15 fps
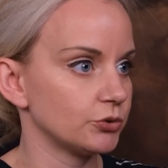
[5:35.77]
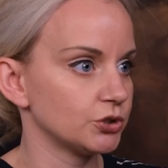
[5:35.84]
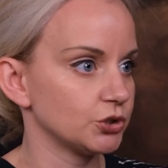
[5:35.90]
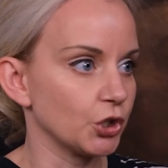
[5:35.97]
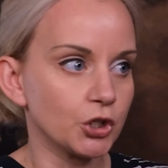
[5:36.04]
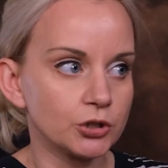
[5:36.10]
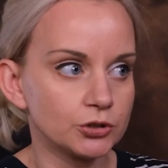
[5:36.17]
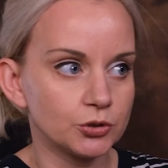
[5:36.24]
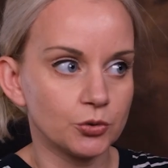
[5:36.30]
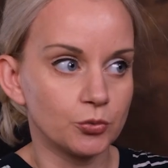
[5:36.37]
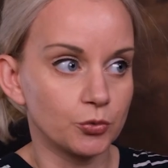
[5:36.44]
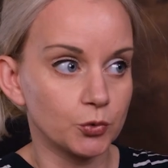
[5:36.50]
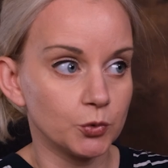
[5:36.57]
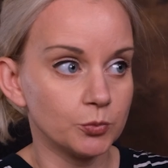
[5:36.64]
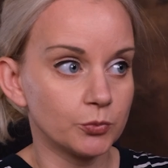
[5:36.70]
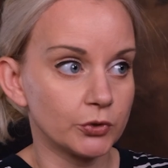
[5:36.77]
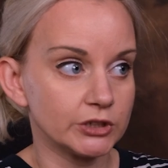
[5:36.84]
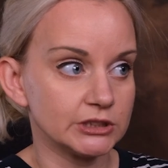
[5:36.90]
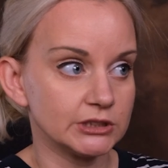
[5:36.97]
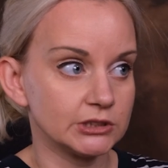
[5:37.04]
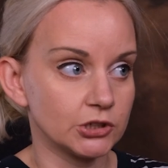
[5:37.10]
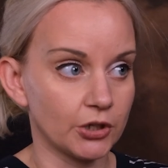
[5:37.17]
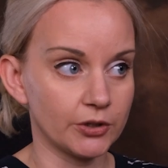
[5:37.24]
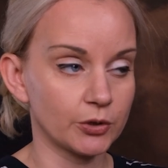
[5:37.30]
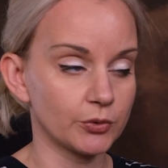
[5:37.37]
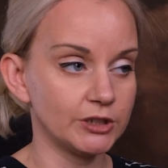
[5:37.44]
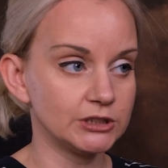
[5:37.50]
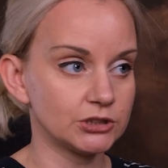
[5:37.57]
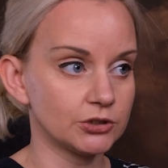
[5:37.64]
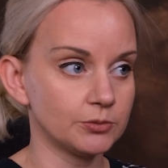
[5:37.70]
return to the room where she saw the
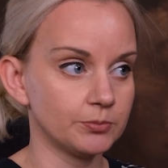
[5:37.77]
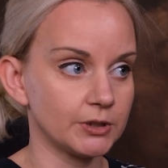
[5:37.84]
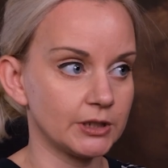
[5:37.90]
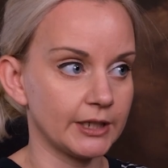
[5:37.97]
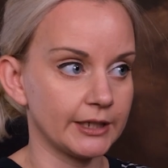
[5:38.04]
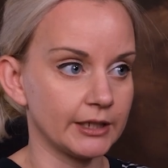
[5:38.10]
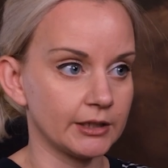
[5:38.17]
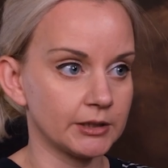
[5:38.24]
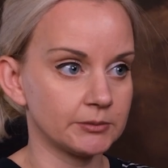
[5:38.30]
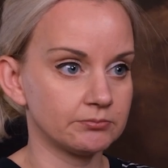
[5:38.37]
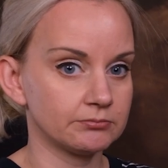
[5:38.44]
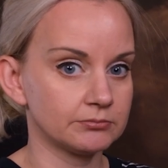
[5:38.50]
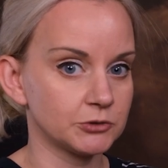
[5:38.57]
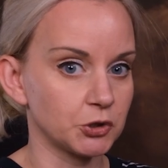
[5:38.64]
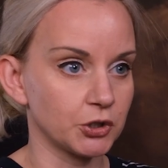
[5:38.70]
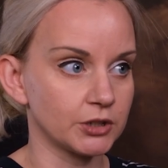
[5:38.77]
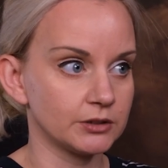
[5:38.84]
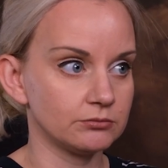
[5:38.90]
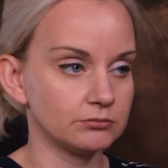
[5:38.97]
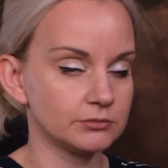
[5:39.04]
creature, but like during